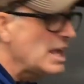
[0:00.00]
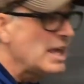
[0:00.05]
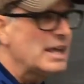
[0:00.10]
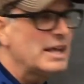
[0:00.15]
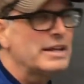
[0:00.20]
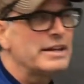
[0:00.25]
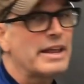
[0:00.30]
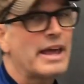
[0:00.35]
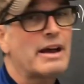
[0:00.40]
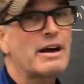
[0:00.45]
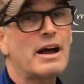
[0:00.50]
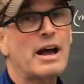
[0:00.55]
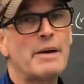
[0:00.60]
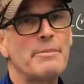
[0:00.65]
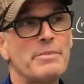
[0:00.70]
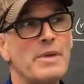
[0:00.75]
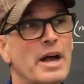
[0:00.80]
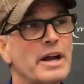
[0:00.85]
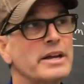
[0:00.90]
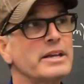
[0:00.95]
Now, I'm
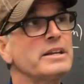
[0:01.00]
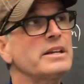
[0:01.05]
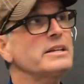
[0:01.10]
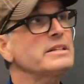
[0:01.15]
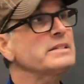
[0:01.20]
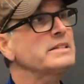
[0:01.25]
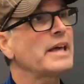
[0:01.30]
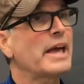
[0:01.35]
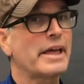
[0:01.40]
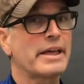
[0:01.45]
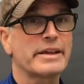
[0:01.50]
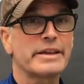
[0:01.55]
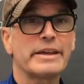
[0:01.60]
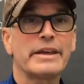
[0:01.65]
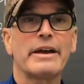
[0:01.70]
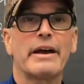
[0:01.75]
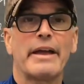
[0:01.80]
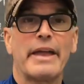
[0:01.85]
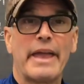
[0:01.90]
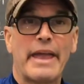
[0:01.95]
not going to tell you
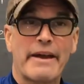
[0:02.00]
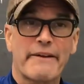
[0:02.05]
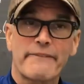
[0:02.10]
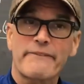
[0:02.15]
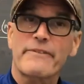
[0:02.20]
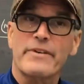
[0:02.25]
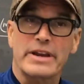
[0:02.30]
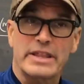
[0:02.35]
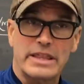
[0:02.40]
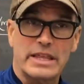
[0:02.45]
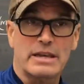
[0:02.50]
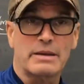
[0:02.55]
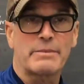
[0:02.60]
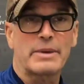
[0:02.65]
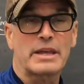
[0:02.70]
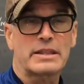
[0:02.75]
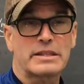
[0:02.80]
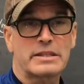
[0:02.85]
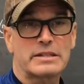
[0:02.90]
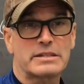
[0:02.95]
everything
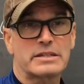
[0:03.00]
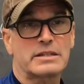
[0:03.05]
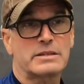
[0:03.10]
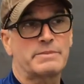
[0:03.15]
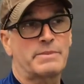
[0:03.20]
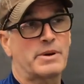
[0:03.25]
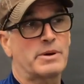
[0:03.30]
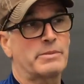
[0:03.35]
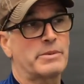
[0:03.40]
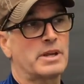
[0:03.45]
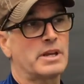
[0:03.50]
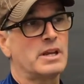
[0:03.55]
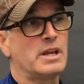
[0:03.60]
about this experiment.